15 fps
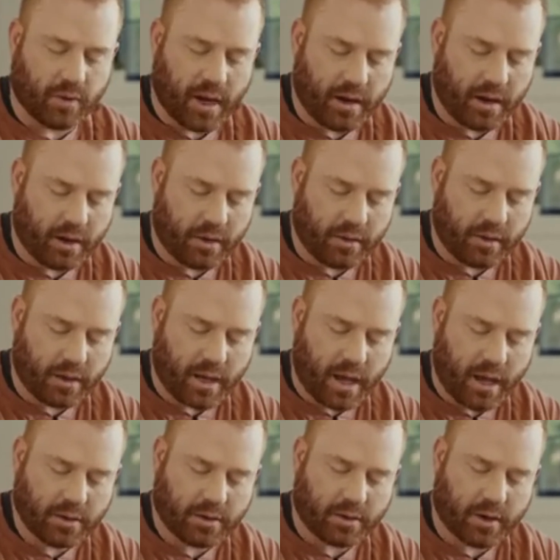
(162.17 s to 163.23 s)
right under the
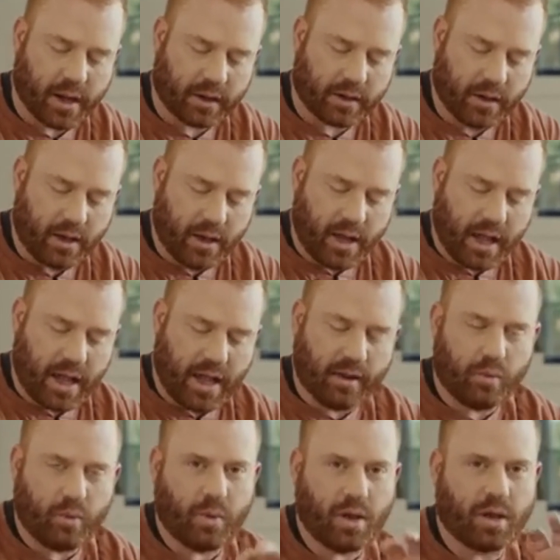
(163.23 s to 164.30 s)
contract.
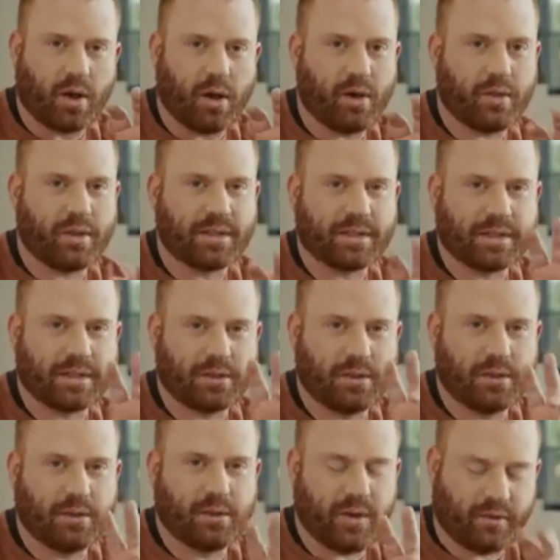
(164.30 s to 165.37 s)
And we call this
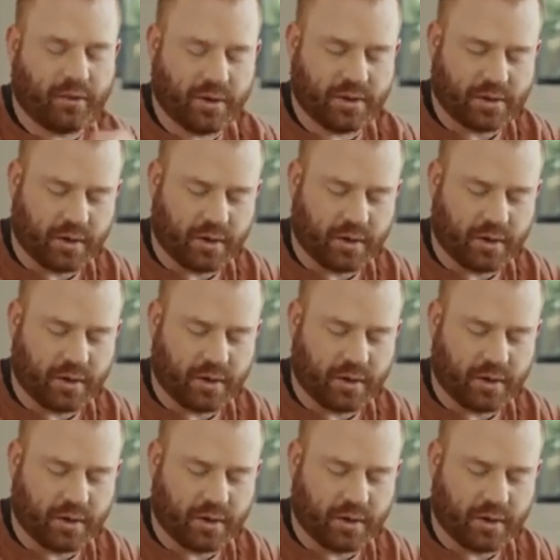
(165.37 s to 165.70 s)
2 different